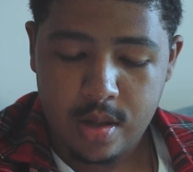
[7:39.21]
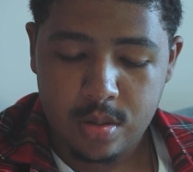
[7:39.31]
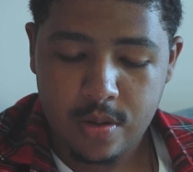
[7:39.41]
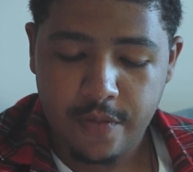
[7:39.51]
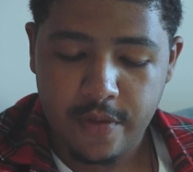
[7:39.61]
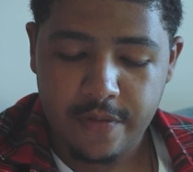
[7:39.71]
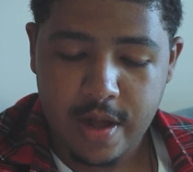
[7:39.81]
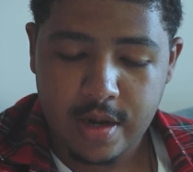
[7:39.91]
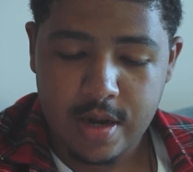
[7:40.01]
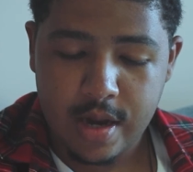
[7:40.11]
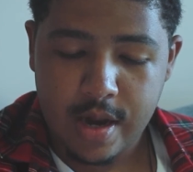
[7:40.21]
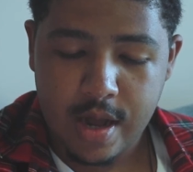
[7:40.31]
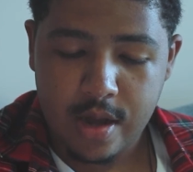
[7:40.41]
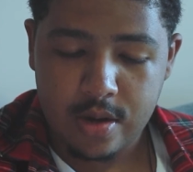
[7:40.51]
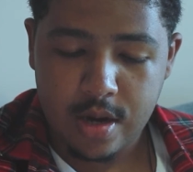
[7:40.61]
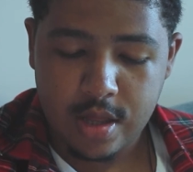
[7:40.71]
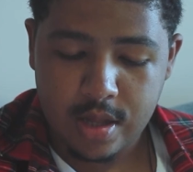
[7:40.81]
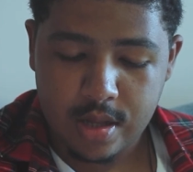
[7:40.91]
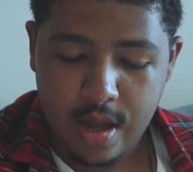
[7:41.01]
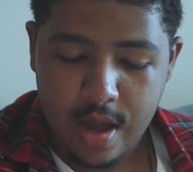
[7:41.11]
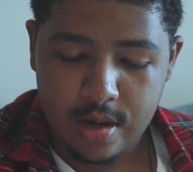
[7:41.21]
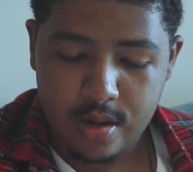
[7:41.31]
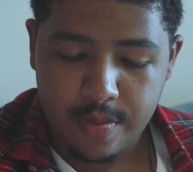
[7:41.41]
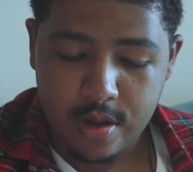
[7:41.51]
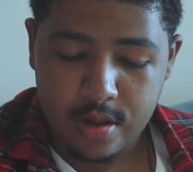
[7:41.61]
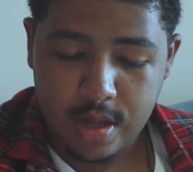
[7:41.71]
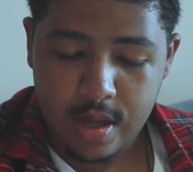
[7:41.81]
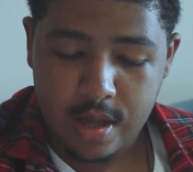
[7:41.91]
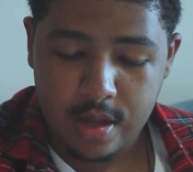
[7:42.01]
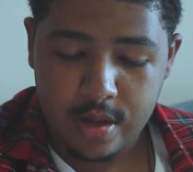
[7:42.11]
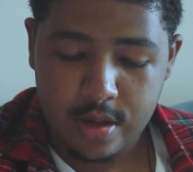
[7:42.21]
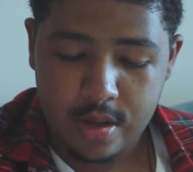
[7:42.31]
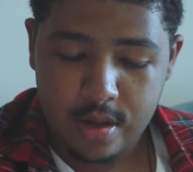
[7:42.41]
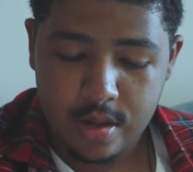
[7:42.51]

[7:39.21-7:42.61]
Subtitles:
So if we flatten that down, I think I added about like here.